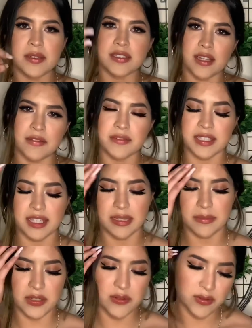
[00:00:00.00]
because obviously
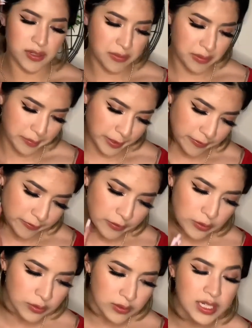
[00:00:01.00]
I'm recording with my
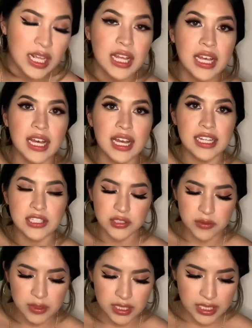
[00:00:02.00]
phone. I
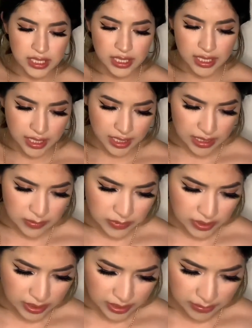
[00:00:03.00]
do want to get a
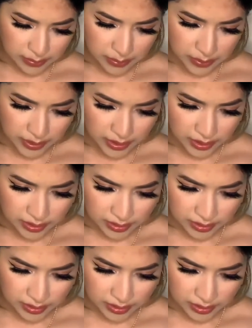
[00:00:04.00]
camera, but